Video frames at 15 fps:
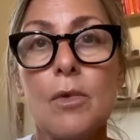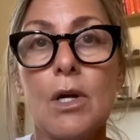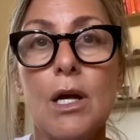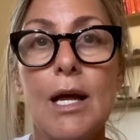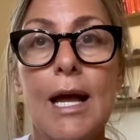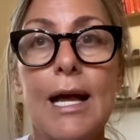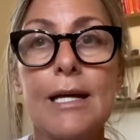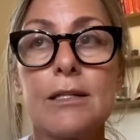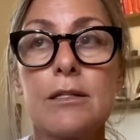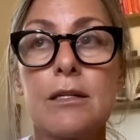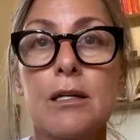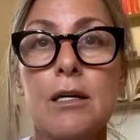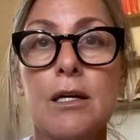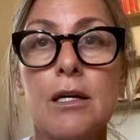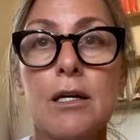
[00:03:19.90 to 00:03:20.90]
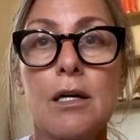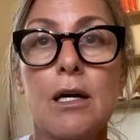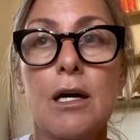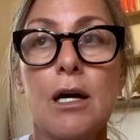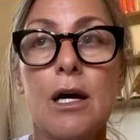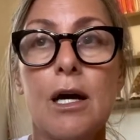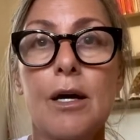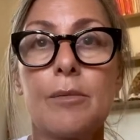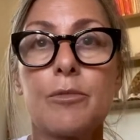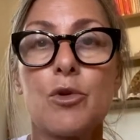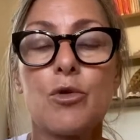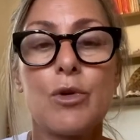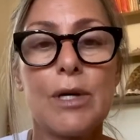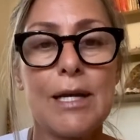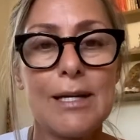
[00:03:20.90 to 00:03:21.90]
and
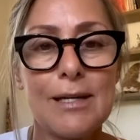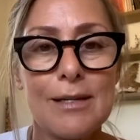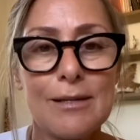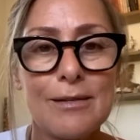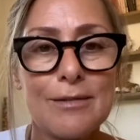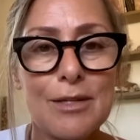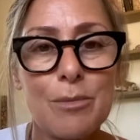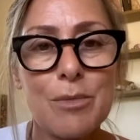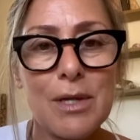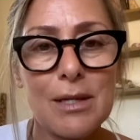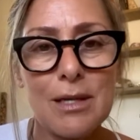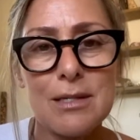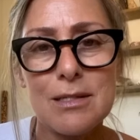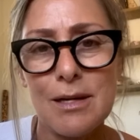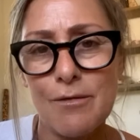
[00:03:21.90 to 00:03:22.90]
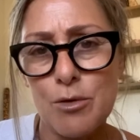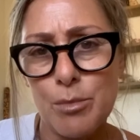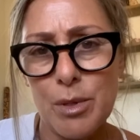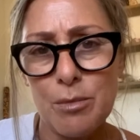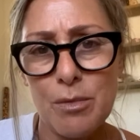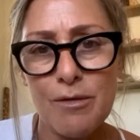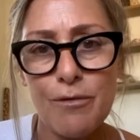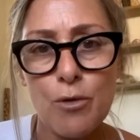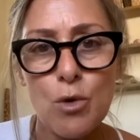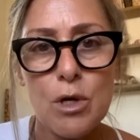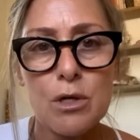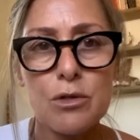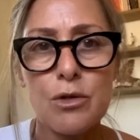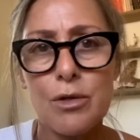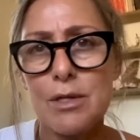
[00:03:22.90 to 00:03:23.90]
creating something that's never been before.
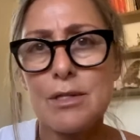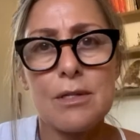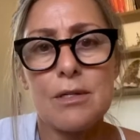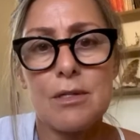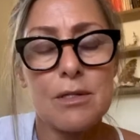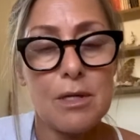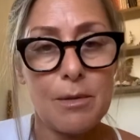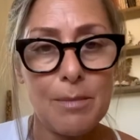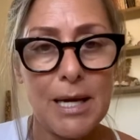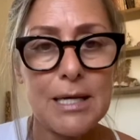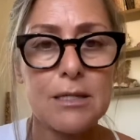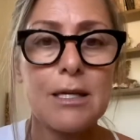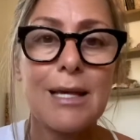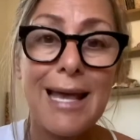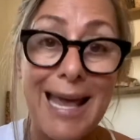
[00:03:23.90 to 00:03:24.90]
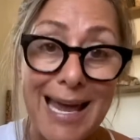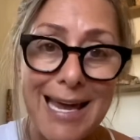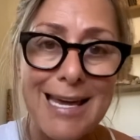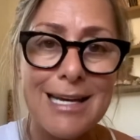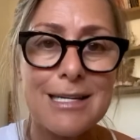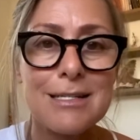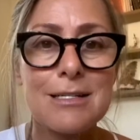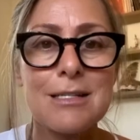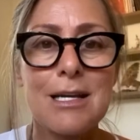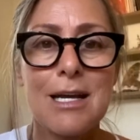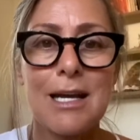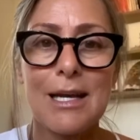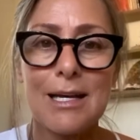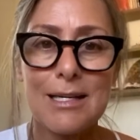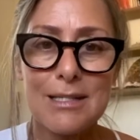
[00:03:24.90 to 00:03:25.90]
So this is amazing, and
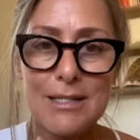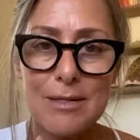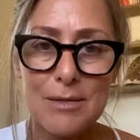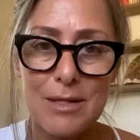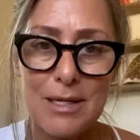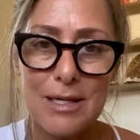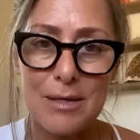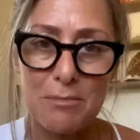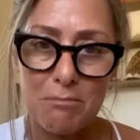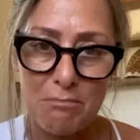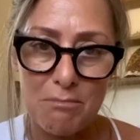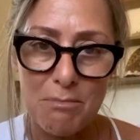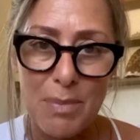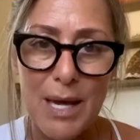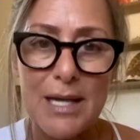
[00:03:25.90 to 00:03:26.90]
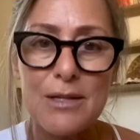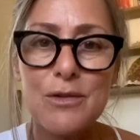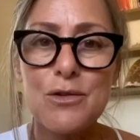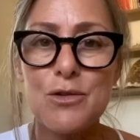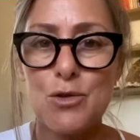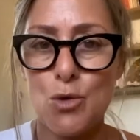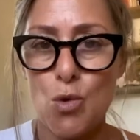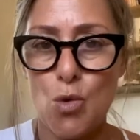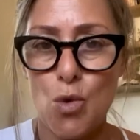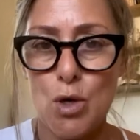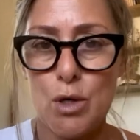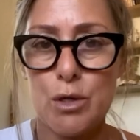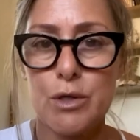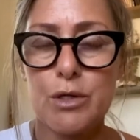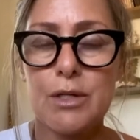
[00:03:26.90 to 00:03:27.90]
it bends
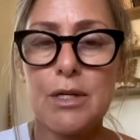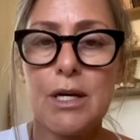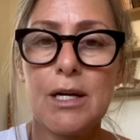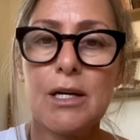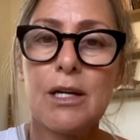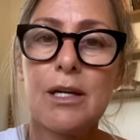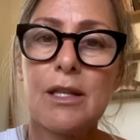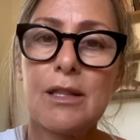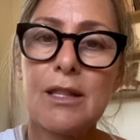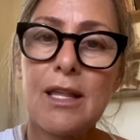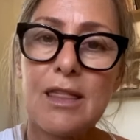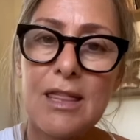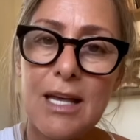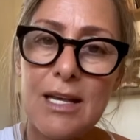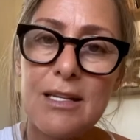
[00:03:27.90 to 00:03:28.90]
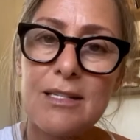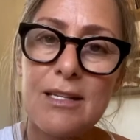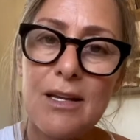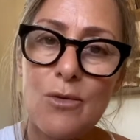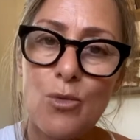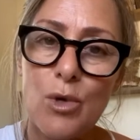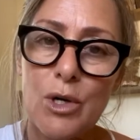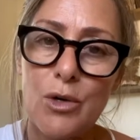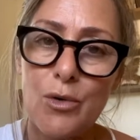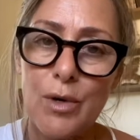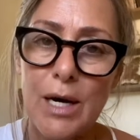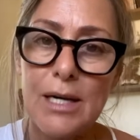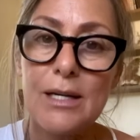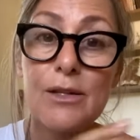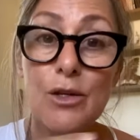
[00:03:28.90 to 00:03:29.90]
towards the things that we're
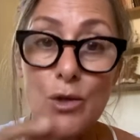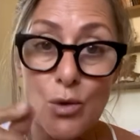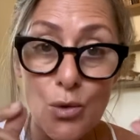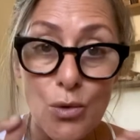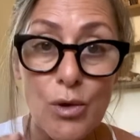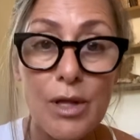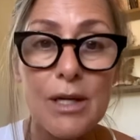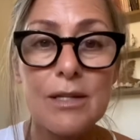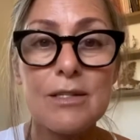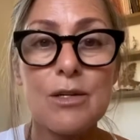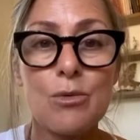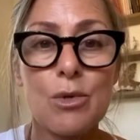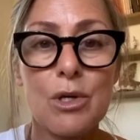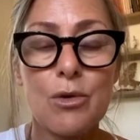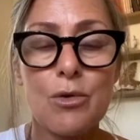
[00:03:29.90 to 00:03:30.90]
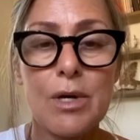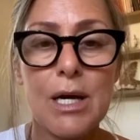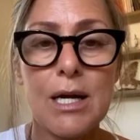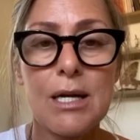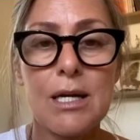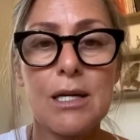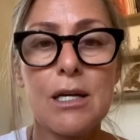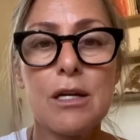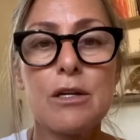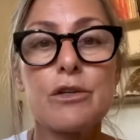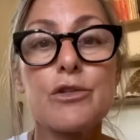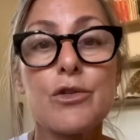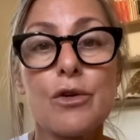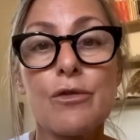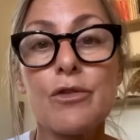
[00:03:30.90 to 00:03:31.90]
creating, the new things that we're creating
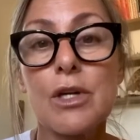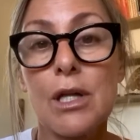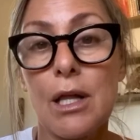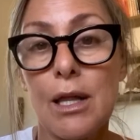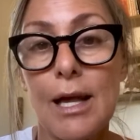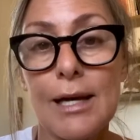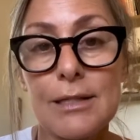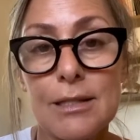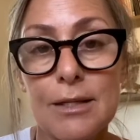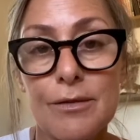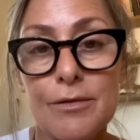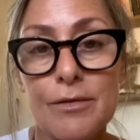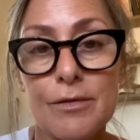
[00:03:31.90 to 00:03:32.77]
serve the collective.